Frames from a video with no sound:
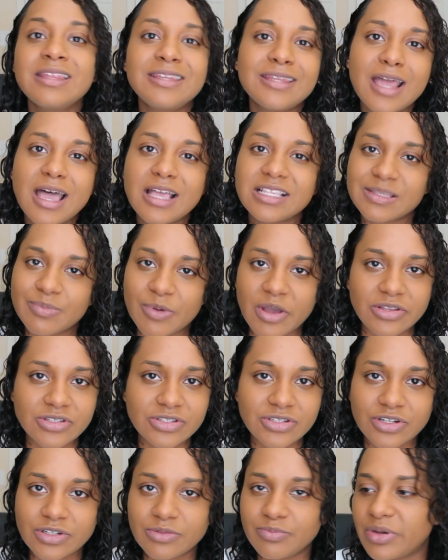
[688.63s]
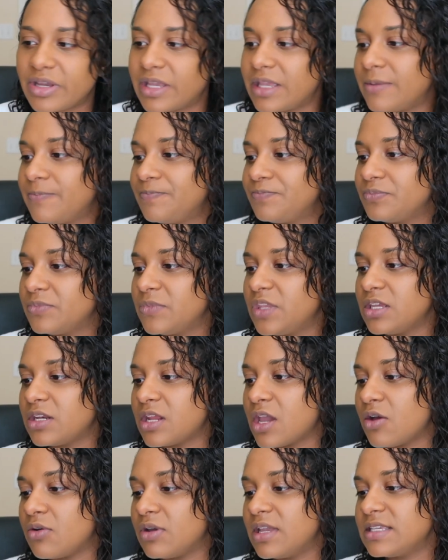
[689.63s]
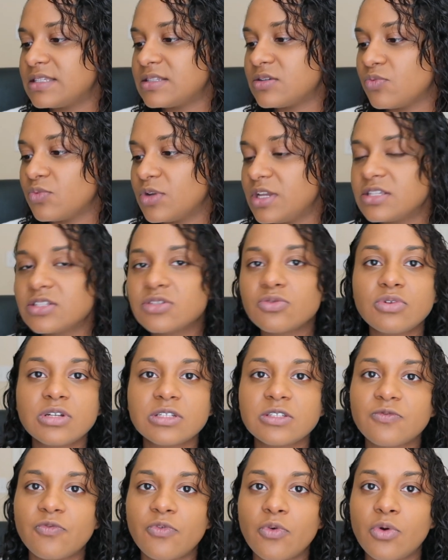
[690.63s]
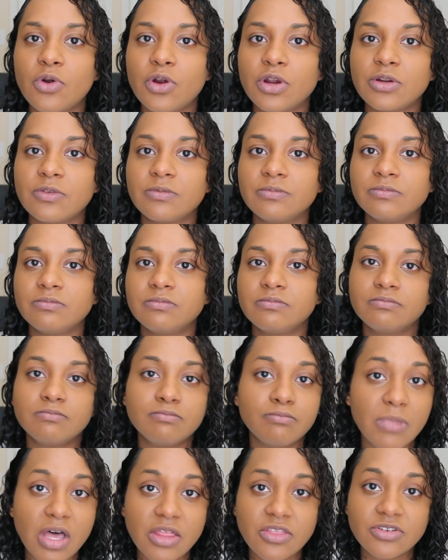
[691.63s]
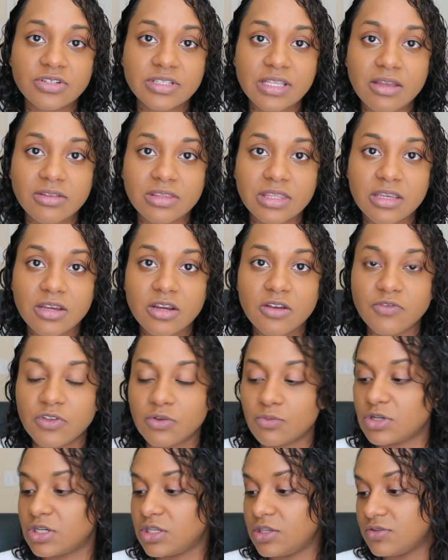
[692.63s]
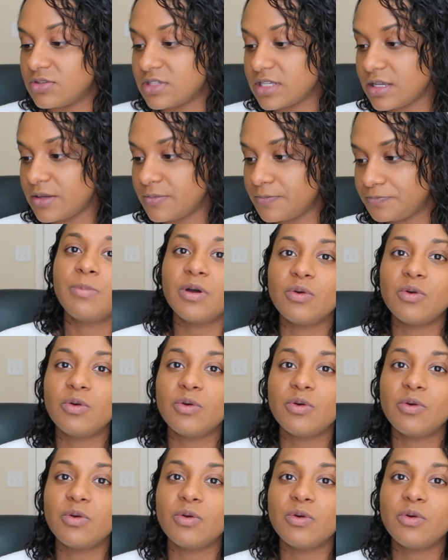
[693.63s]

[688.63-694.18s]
Not sponsored, but you know, it's a resource for mothers out there if you want to use it.